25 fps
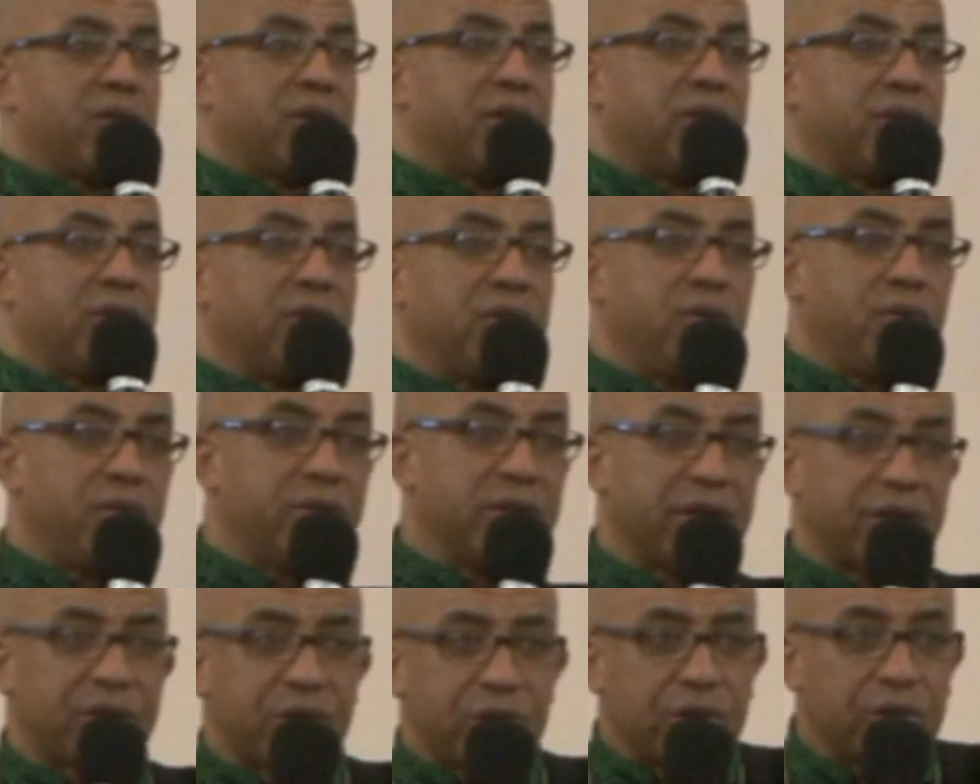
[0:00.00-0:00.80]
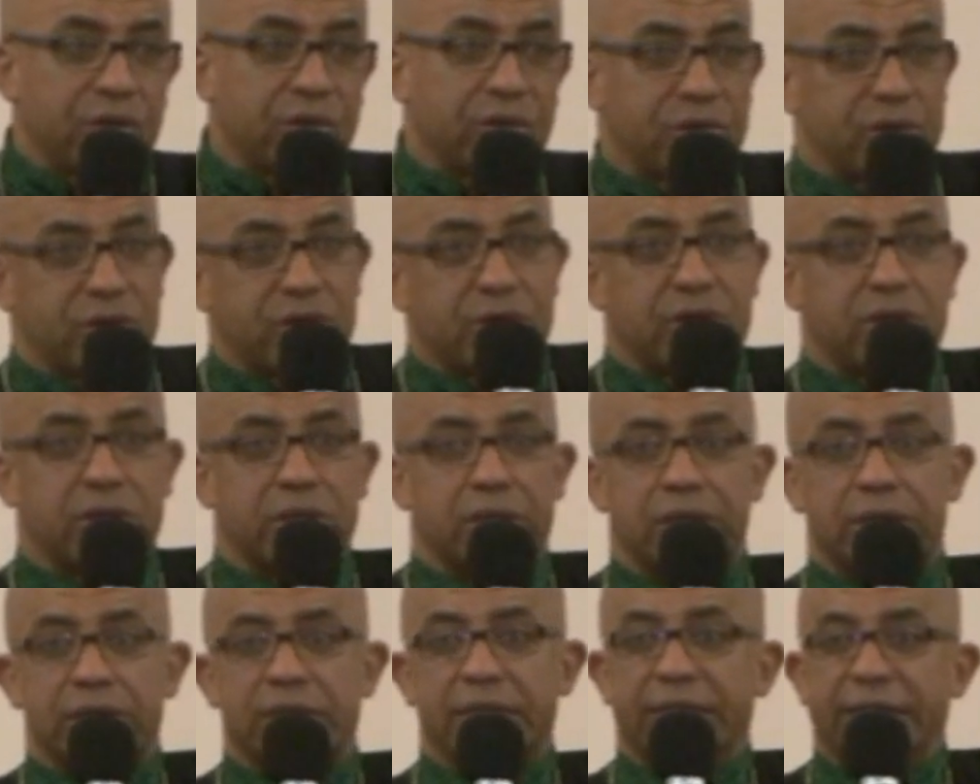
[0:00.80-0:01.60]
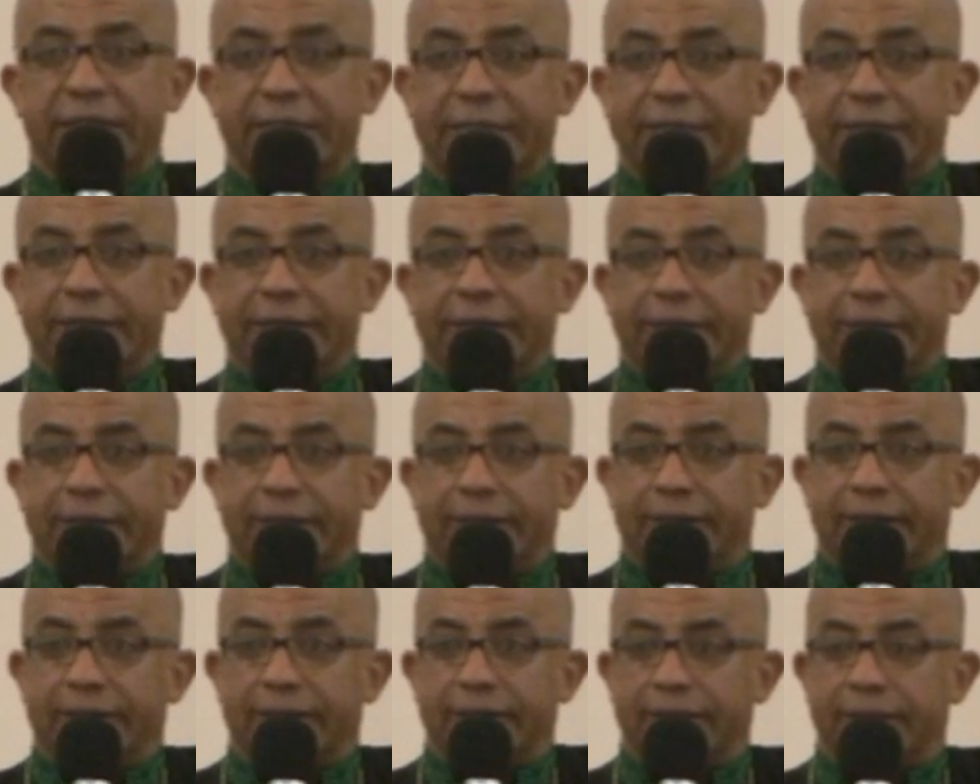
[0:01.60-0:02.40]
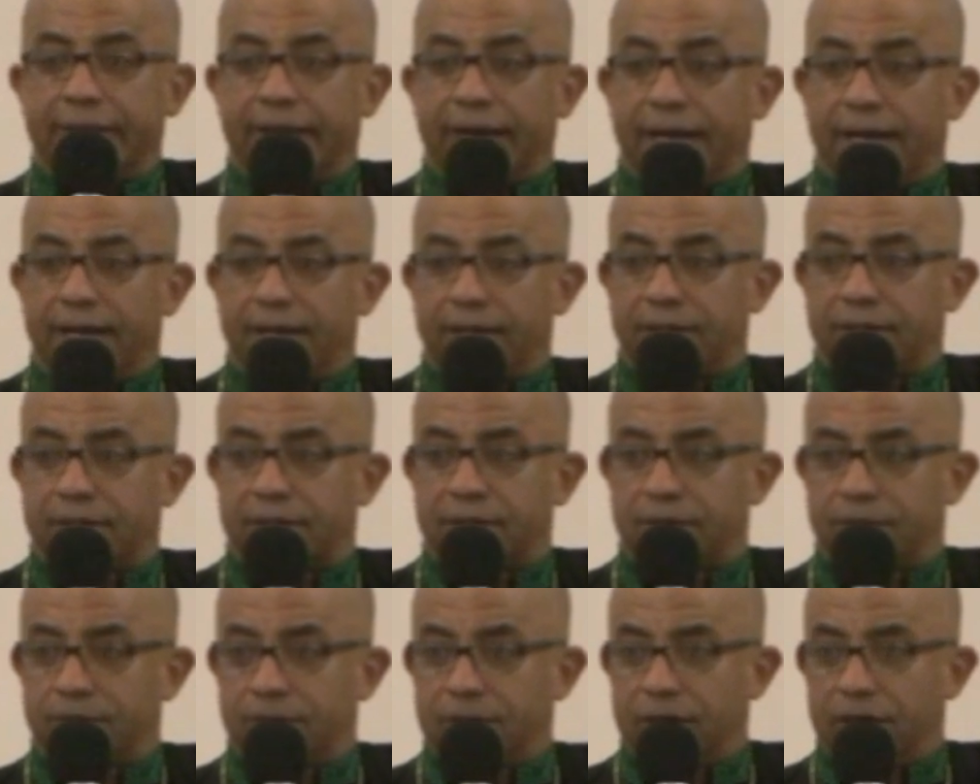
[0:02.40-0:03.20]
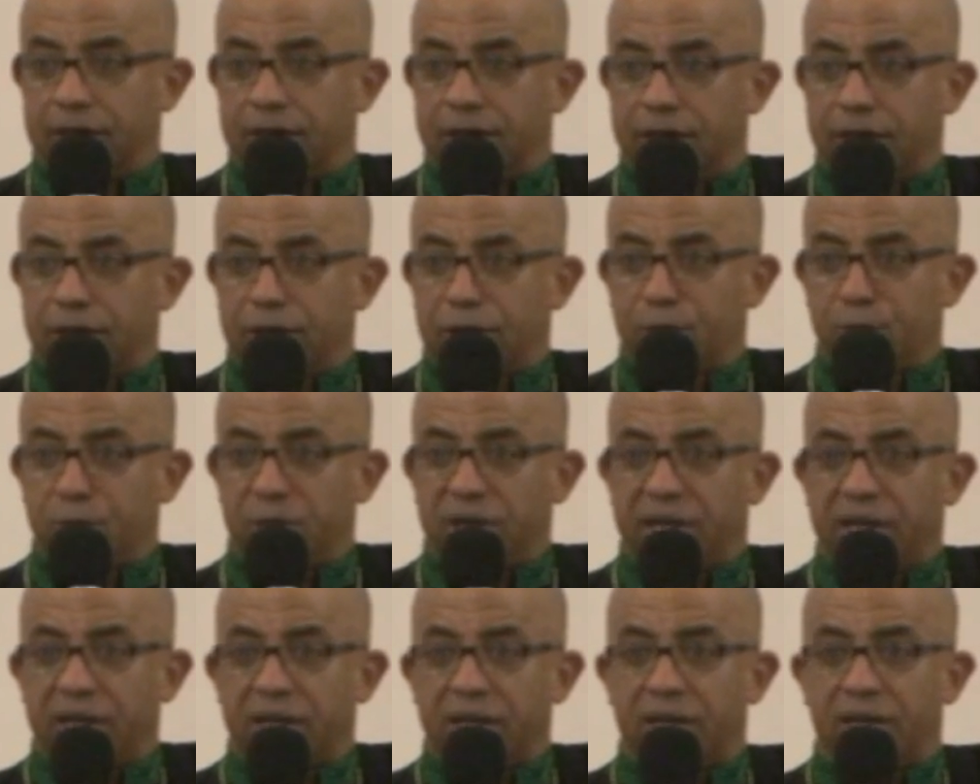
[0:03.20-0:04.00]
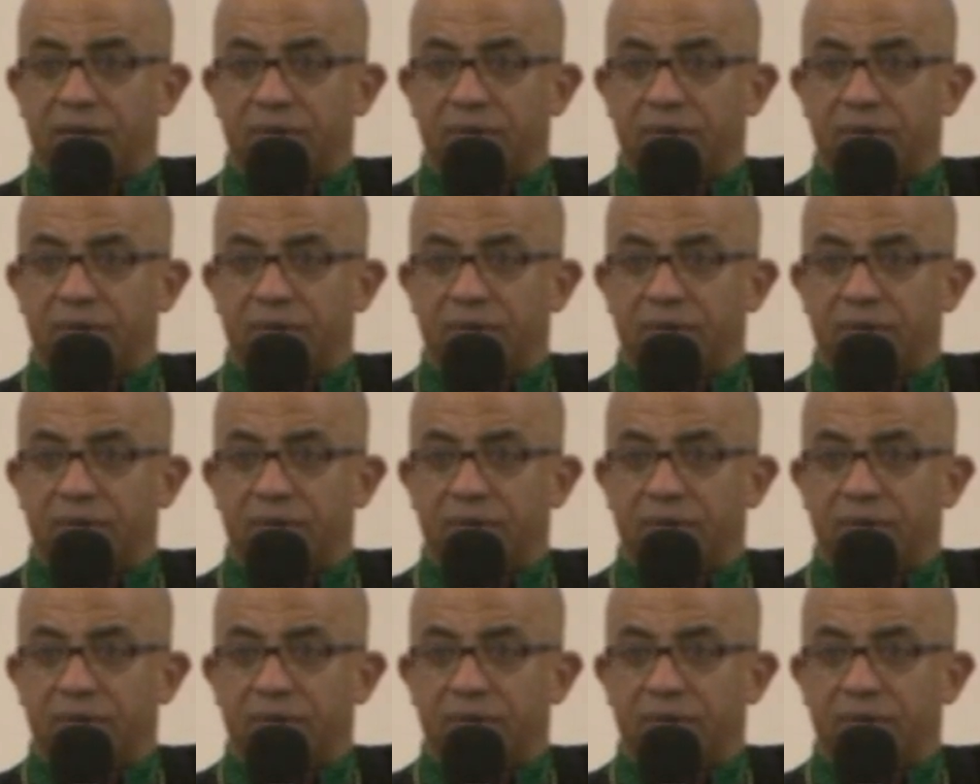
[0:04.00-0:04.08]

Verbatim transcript: and youth ushers in the house of God. Amen.